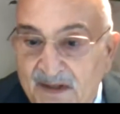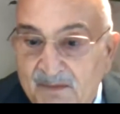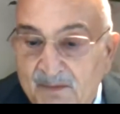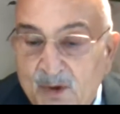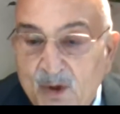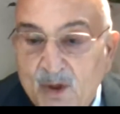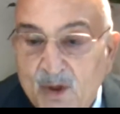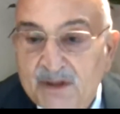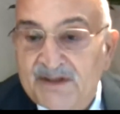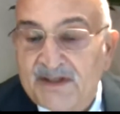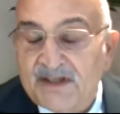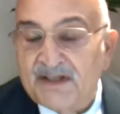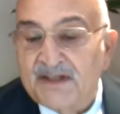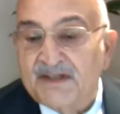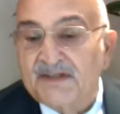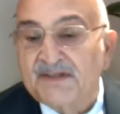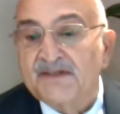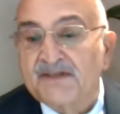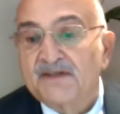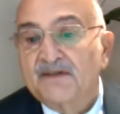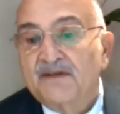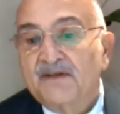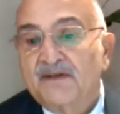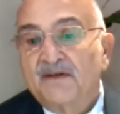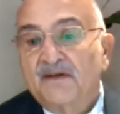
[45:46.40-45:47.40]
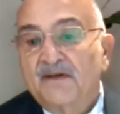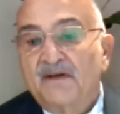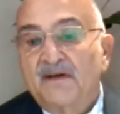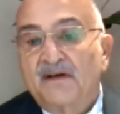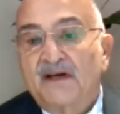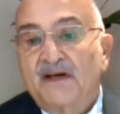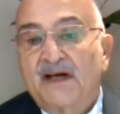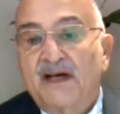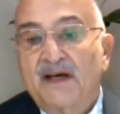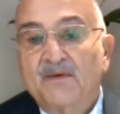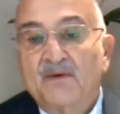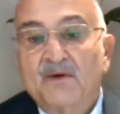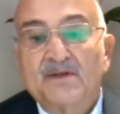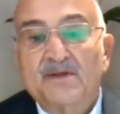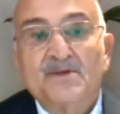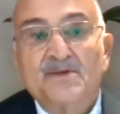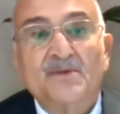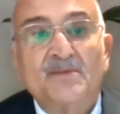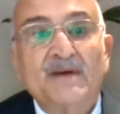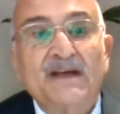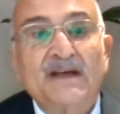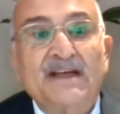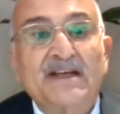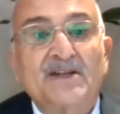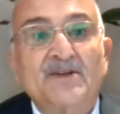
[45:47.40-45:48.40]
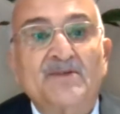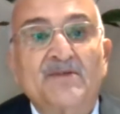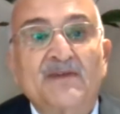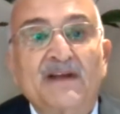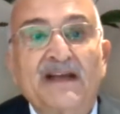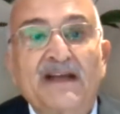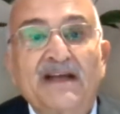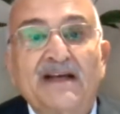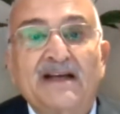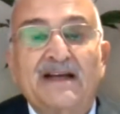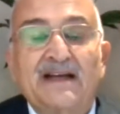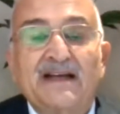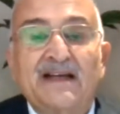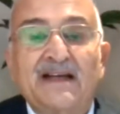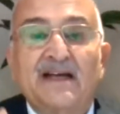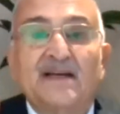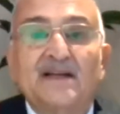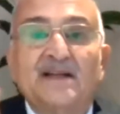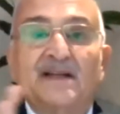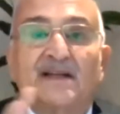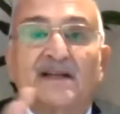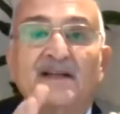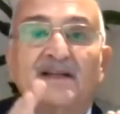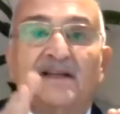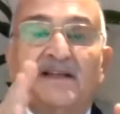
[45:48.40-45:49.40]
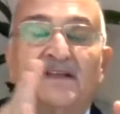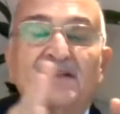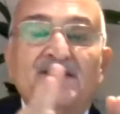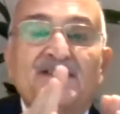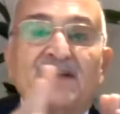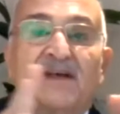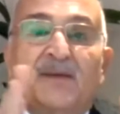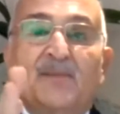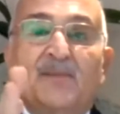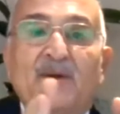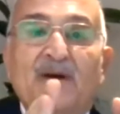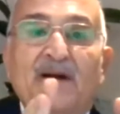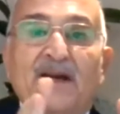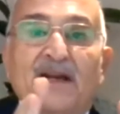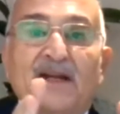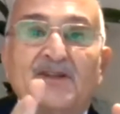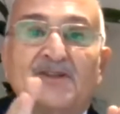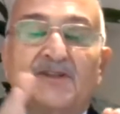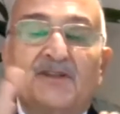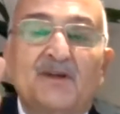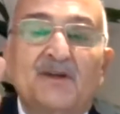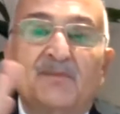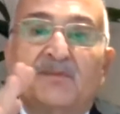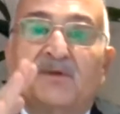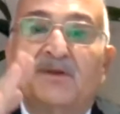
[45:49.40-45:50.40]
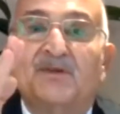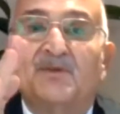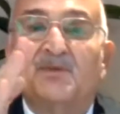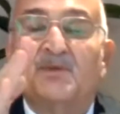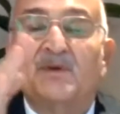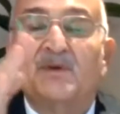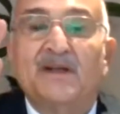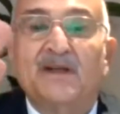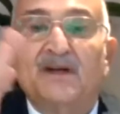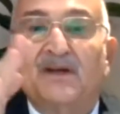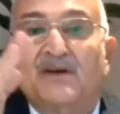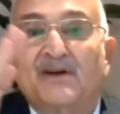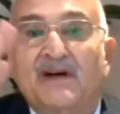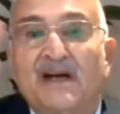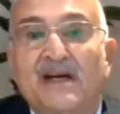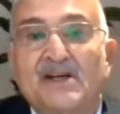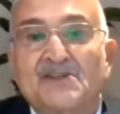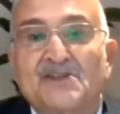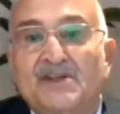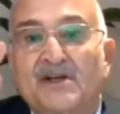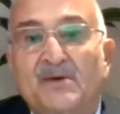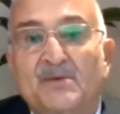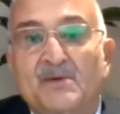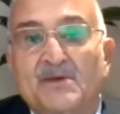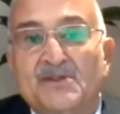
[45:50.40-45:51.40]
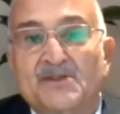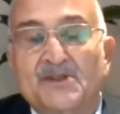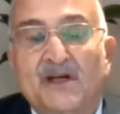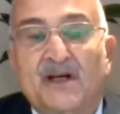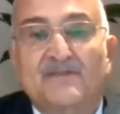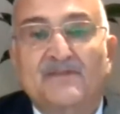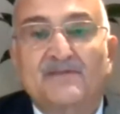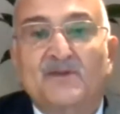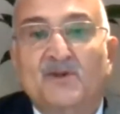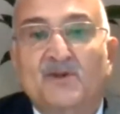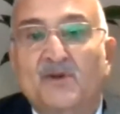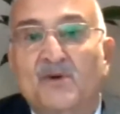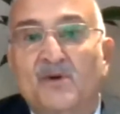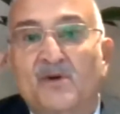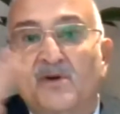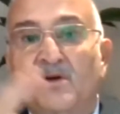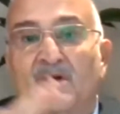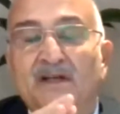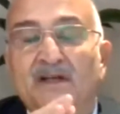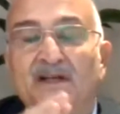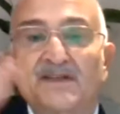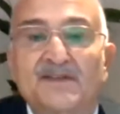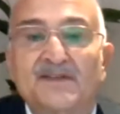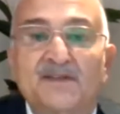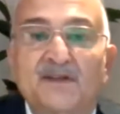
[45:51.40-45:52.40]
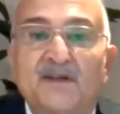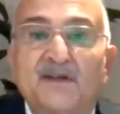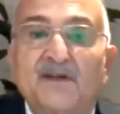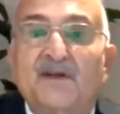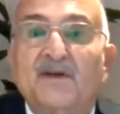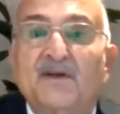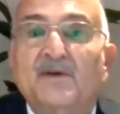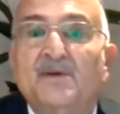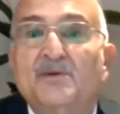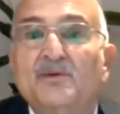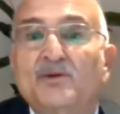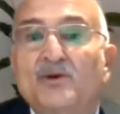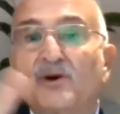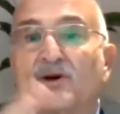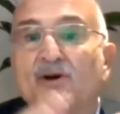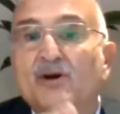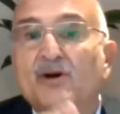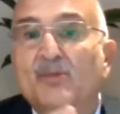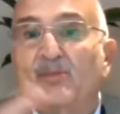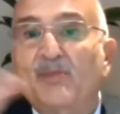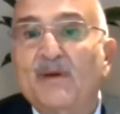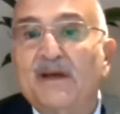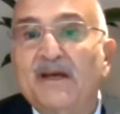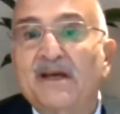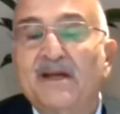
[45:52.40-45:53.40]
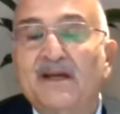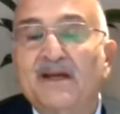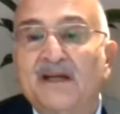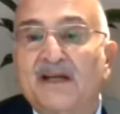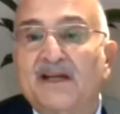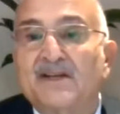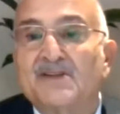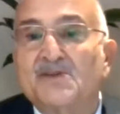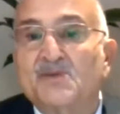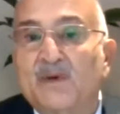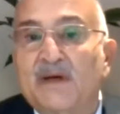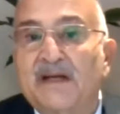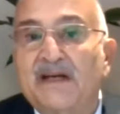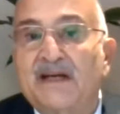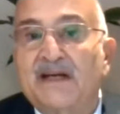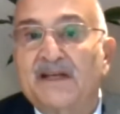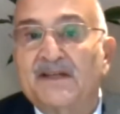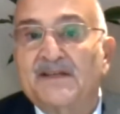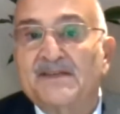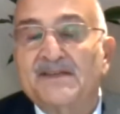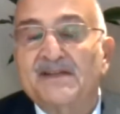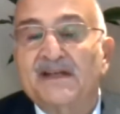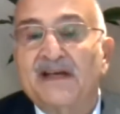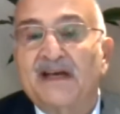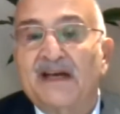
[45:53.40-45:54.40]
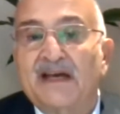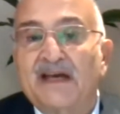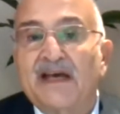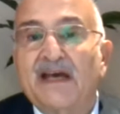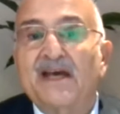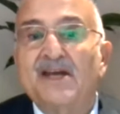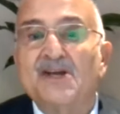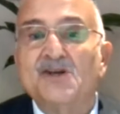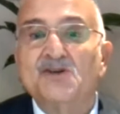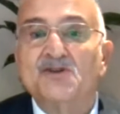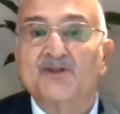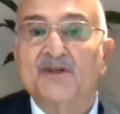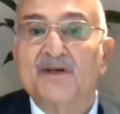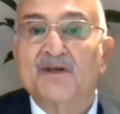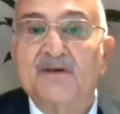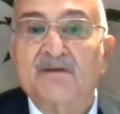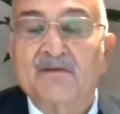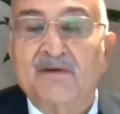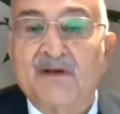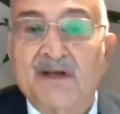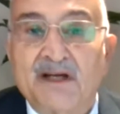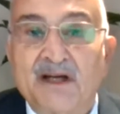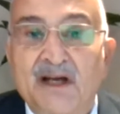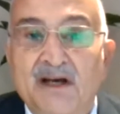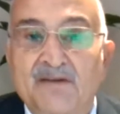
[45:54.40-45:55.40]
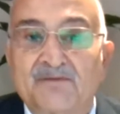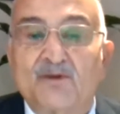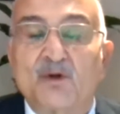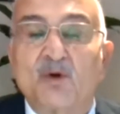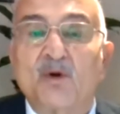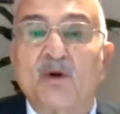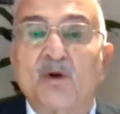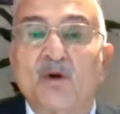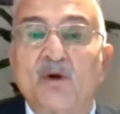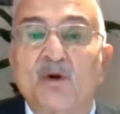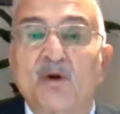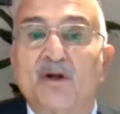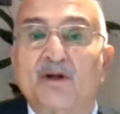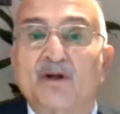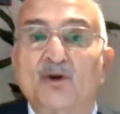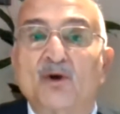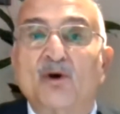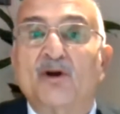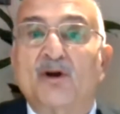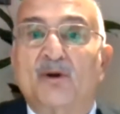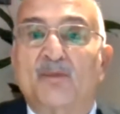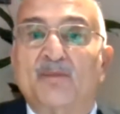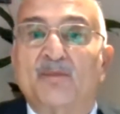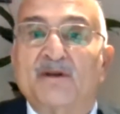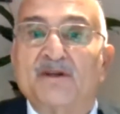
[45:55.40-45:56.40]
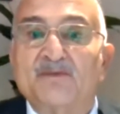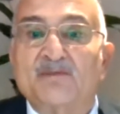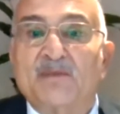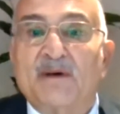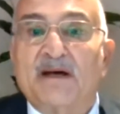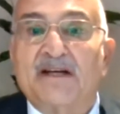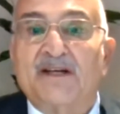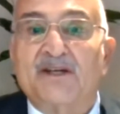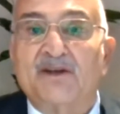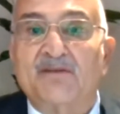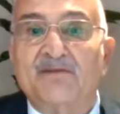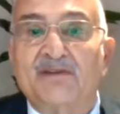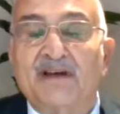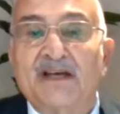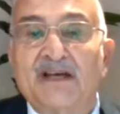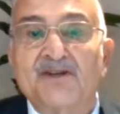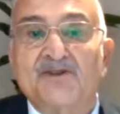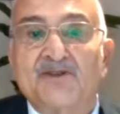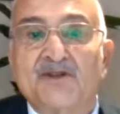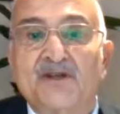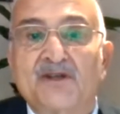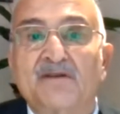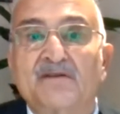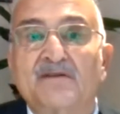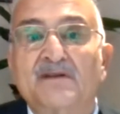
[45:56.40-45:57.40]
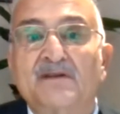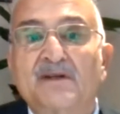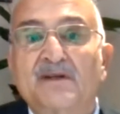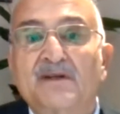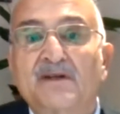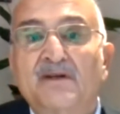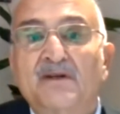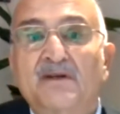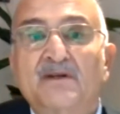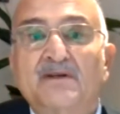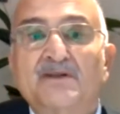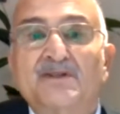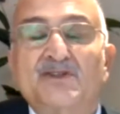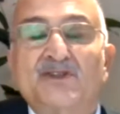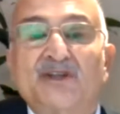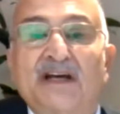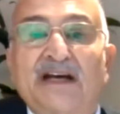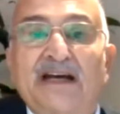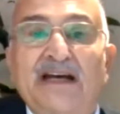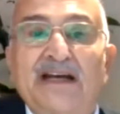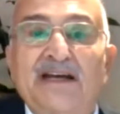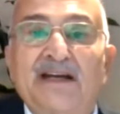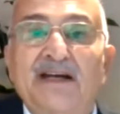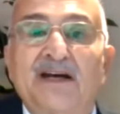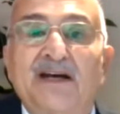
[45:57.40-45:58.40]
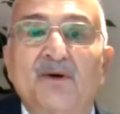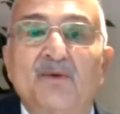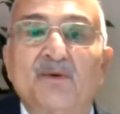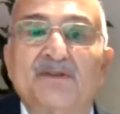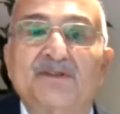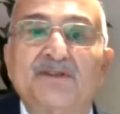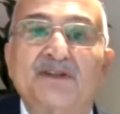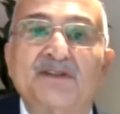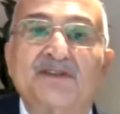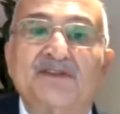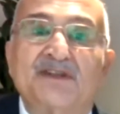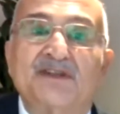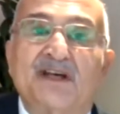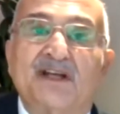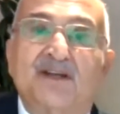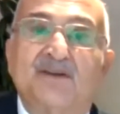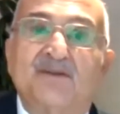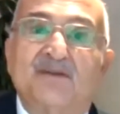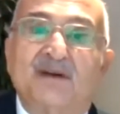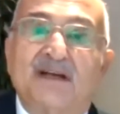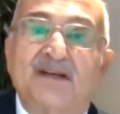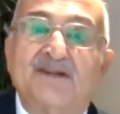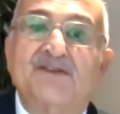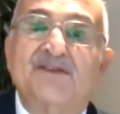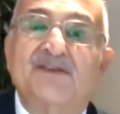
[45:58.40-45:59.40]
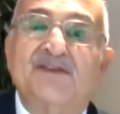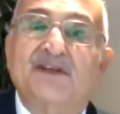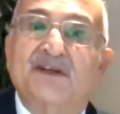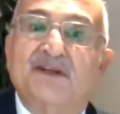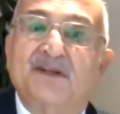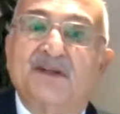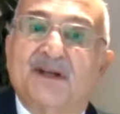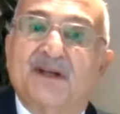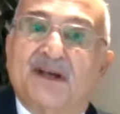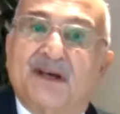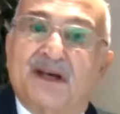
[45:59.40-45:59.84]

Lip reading: Baltics. I want to make it very clear that this separation between Russia, which after all is European as well as Asian, and after all, Europe is part of Asia, China, which is advancing